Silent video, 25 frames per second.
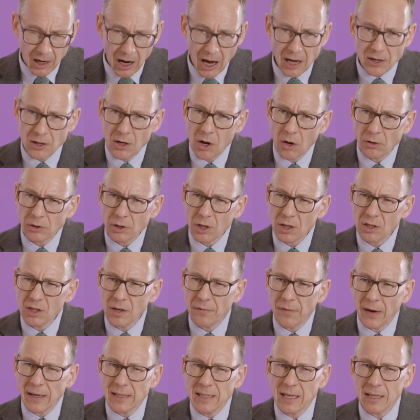And not just
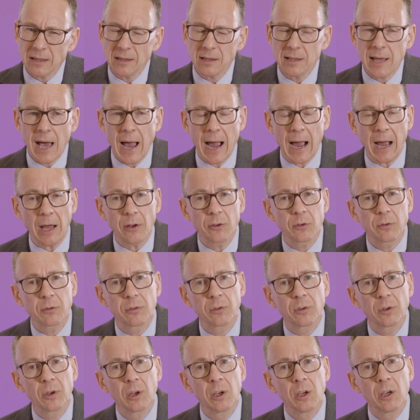if I did that,
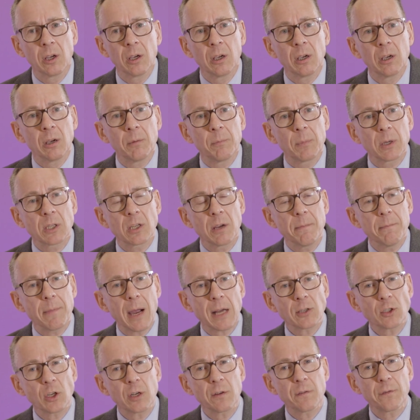but
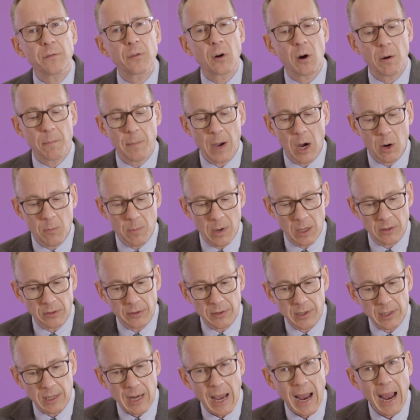imagine for a
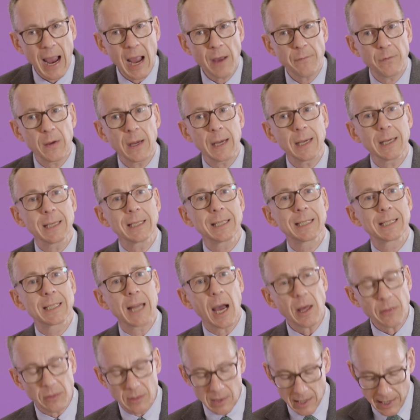moment that having
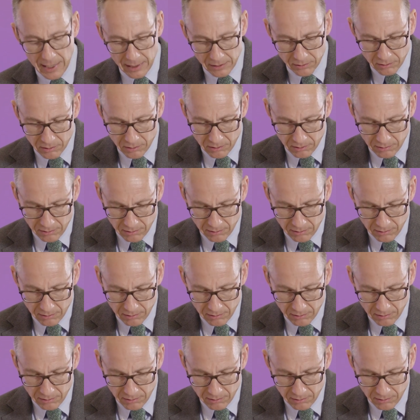done that,